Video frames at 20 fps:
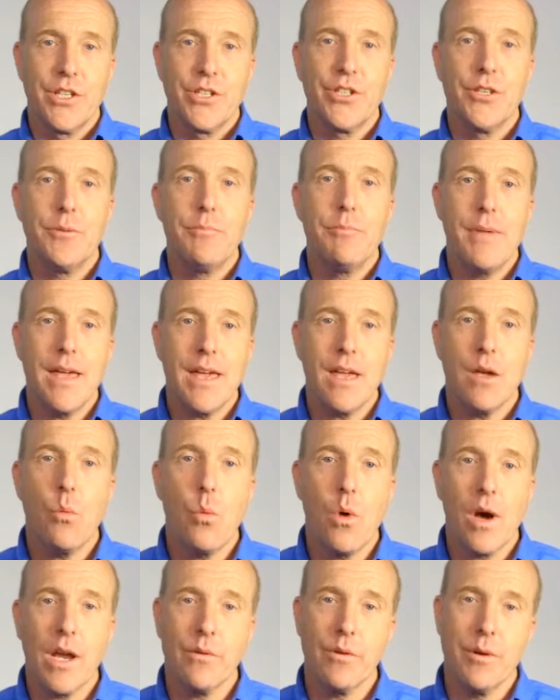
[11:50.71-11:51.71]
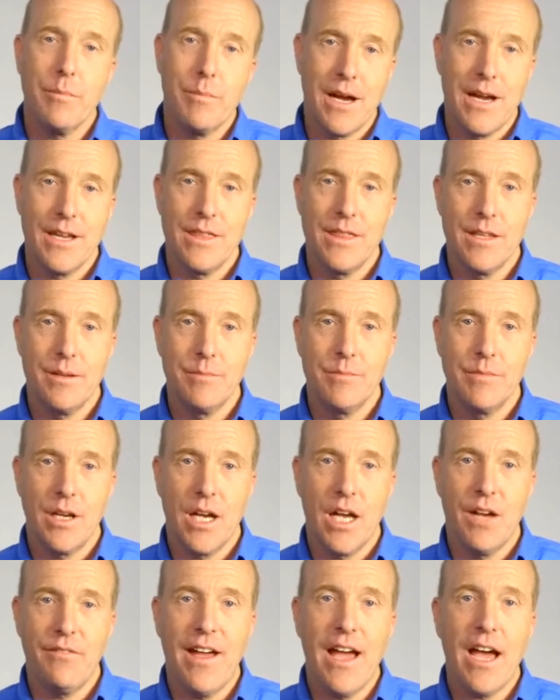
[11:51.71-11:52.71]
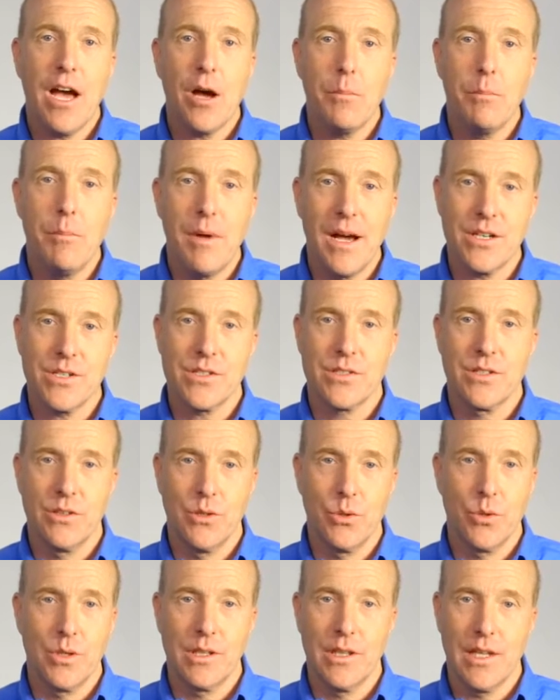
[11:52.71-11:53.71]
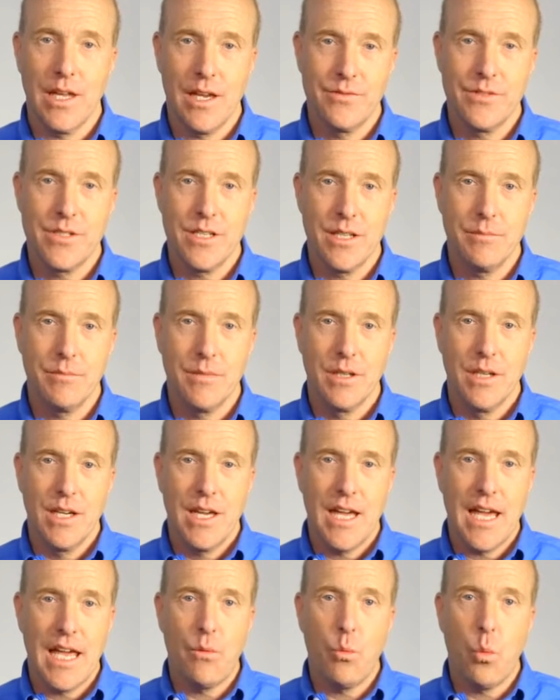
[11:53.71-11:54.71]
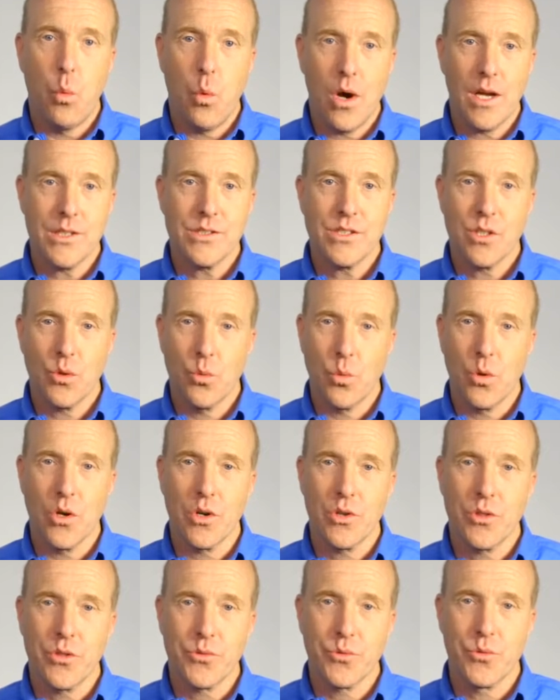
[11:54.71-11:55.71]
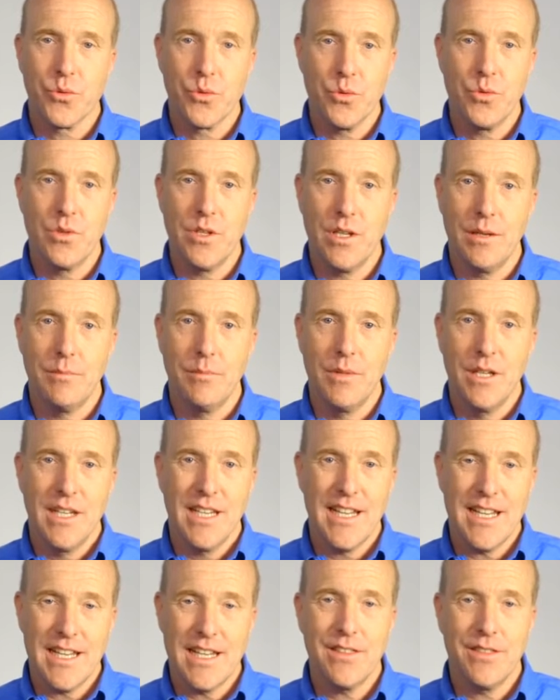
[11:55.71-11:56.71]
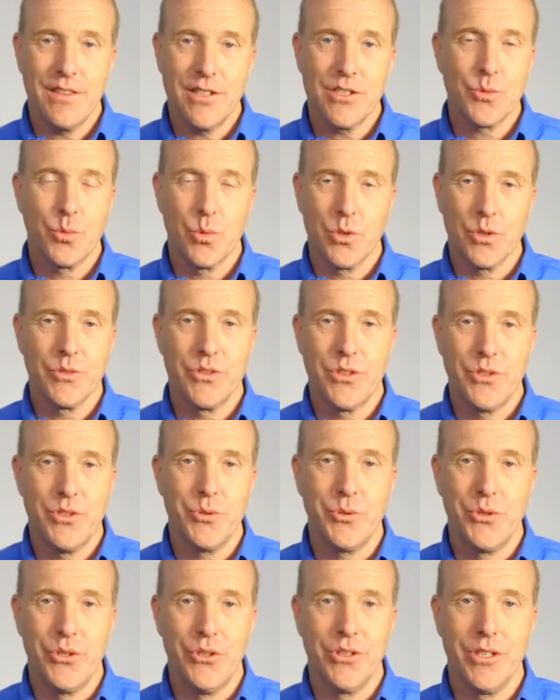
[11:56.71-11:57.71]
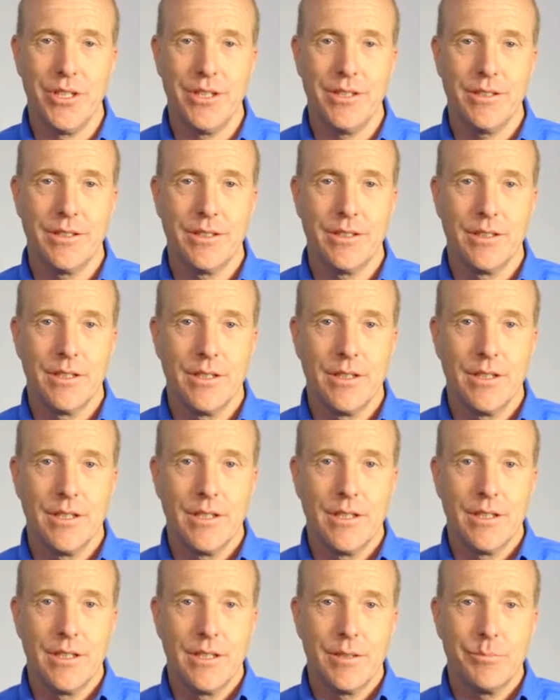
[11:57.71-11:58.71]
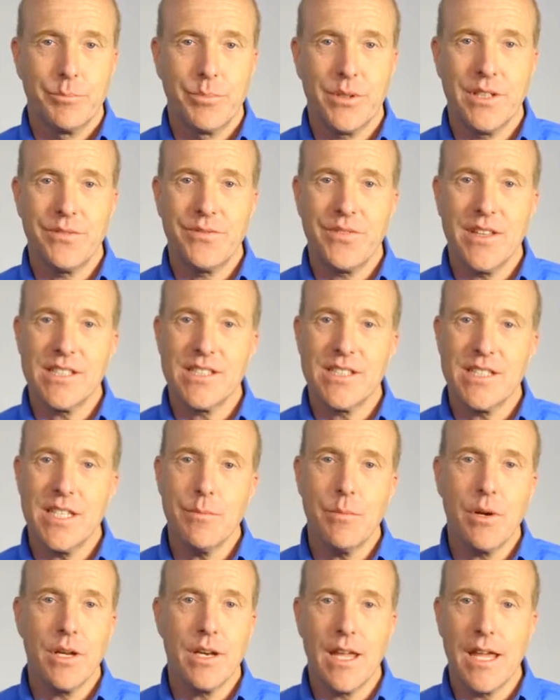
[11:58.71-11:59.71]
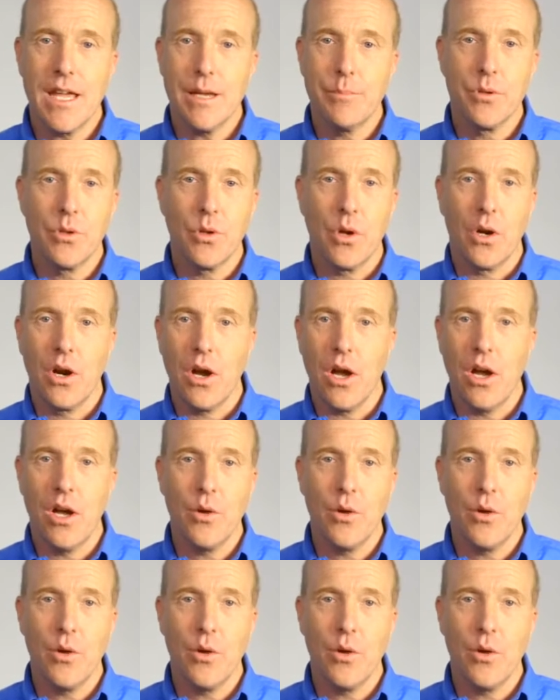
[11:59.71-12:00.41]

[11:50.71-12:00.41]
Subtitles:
You may want to remind them of how much the Lord loves them and wants to work through them in this world to do good. But if they seem unable or